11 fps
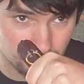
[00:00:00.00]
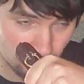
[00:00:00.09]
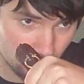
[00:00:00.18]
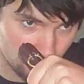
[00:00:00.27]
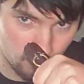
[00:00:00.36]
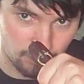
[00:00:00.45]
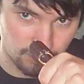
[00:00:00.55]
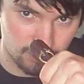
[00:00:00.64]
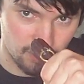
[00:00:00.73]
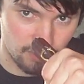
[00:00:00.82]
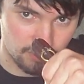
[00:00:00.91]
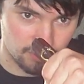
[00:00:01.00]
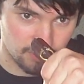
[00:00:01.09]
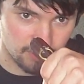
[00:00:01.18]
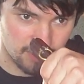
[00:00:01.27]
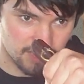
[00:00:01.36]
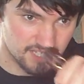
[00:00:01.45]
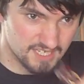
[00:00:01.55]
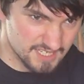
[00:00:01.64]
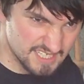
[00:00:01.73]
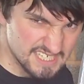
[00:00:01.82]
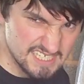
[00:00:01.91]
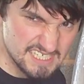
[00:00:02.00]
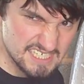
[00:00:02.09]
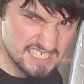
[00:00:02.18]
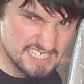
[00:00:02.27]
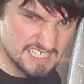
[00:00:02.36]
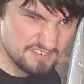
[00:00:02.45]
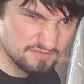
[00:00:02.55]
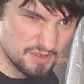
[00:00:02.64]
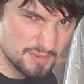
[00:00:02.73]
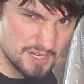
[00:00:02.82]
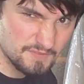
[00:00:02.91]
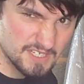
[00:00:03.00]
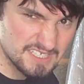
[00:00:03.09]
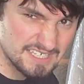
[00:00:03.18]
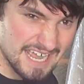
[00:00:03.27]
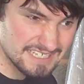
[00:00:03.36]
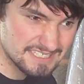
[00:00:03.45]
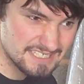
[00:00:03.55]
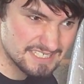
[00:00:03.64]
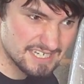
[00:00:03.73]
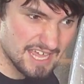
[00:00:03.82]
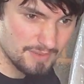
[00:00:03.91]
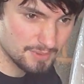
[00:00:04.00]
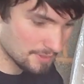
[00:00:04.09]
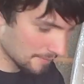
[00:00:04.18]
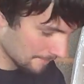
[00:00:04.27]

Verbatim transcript: or called a targe, give them a bit of a nasty stab.